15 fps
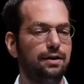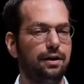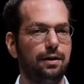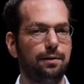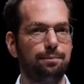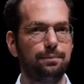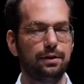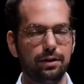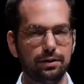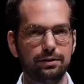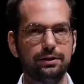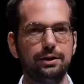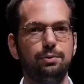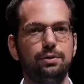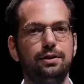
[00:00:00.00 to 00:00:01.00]
Um,
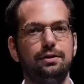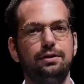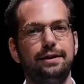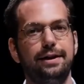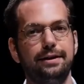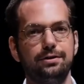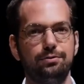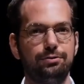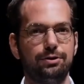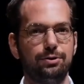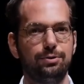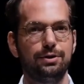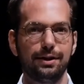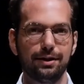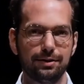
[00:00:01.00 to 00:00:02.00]
luckily, within the last
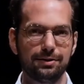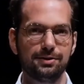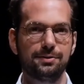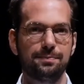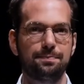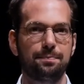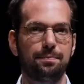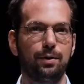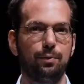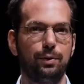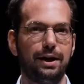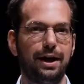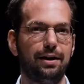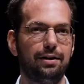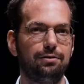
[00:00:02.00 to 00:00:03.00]
few years,
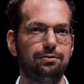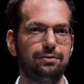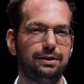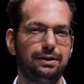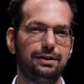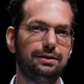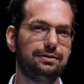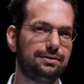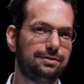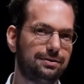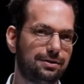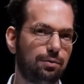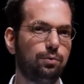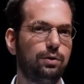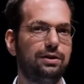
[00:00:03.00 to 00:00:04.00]
we have
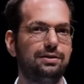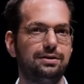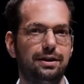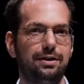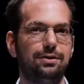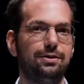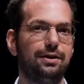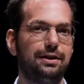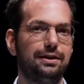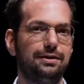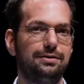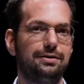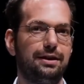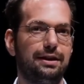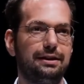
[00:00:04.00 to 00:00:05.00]
somewhat
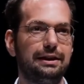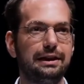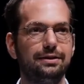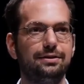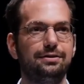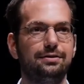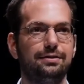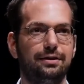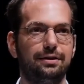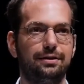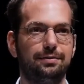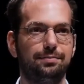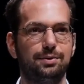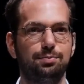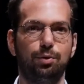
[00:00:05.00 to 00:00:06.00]
standardized at least
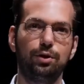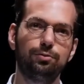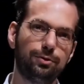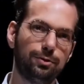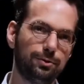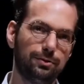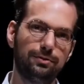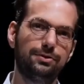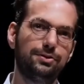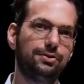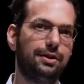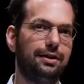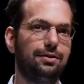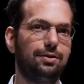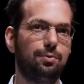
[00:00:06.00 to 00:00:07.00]
um,
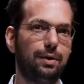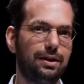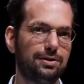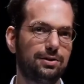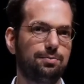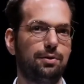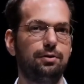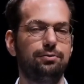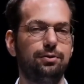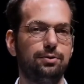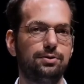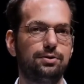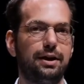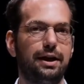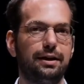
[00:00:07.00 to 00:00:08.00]
smartphones and the way that
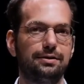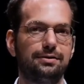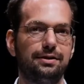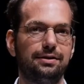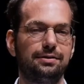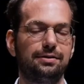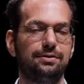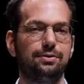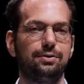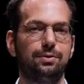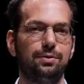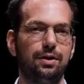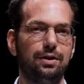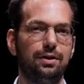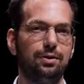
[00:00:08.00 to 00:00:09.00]
smartphones are accessed,
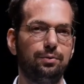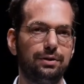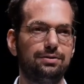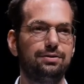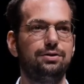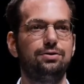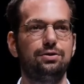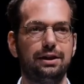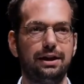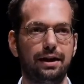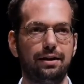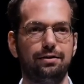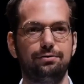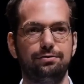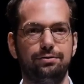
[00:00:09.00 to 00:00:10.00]
so we essentially
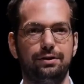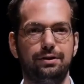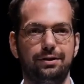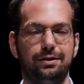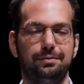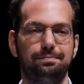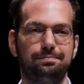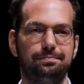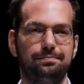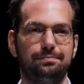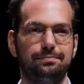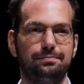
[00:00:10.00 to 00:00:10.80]
have um,